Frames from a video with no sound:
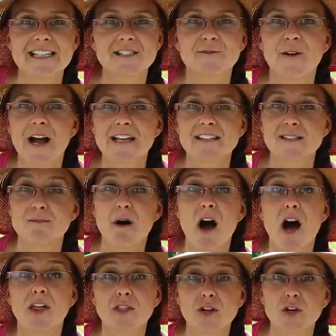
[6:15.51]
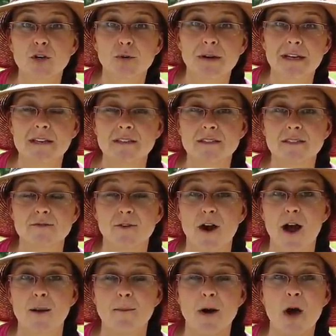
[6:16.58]
Let's find some other greens
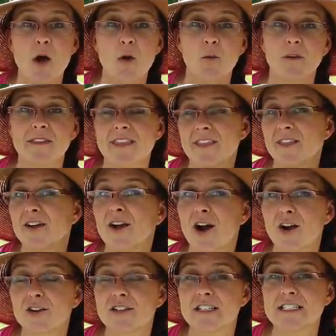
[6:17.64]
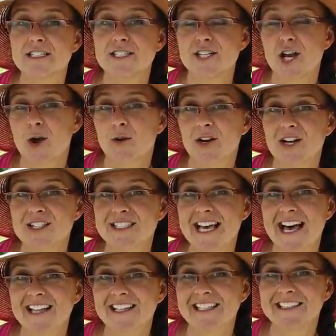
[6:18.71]
from within the garden to go in our
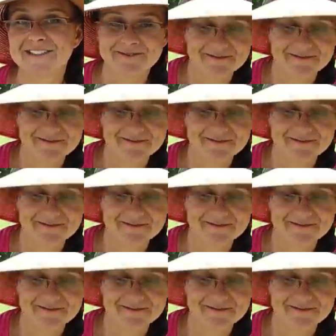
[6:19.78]
salad.